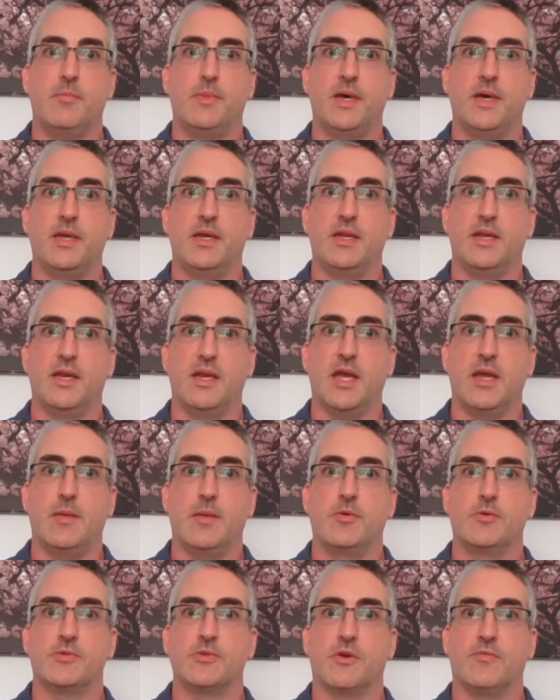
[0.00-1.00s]
but it
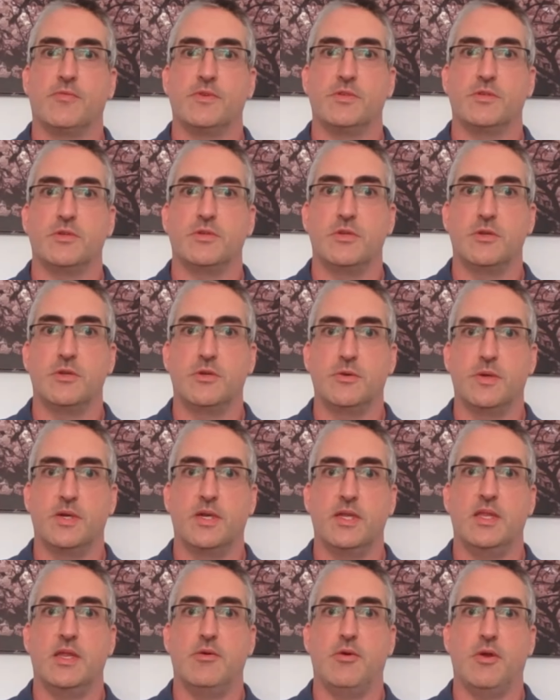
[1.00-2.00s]
enables officers to do it
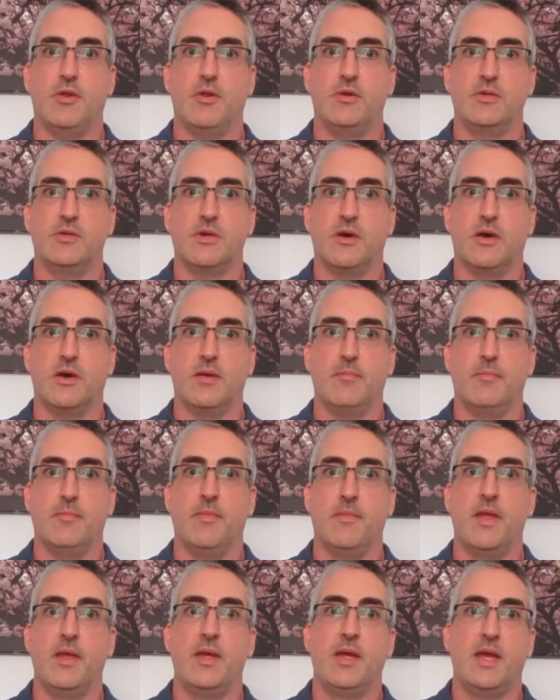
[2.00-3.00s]
in their own time,